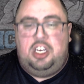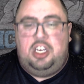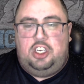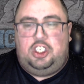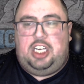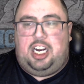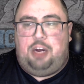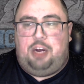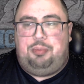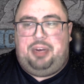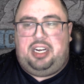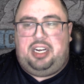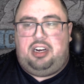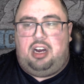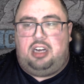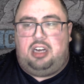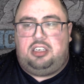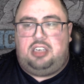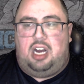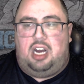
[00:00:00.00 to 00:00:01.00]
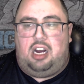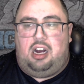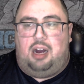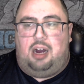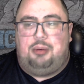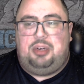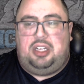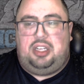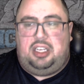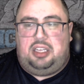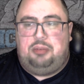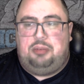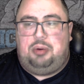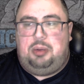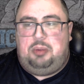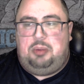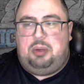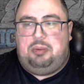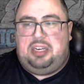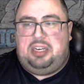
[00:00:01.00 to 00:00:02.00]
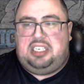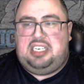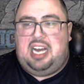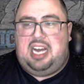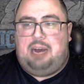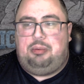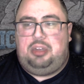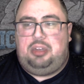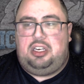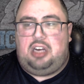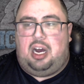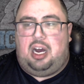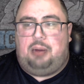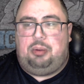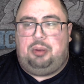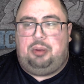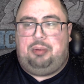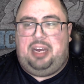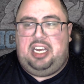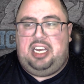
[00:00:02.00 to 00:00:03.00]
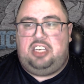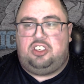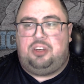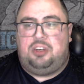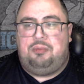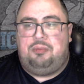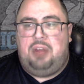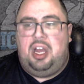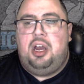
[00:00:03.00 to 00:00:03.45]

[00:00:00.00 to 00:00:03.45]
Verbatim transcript: check out PickDawgz PickDawgz.com and click the Premium Picks tab at the top of the page.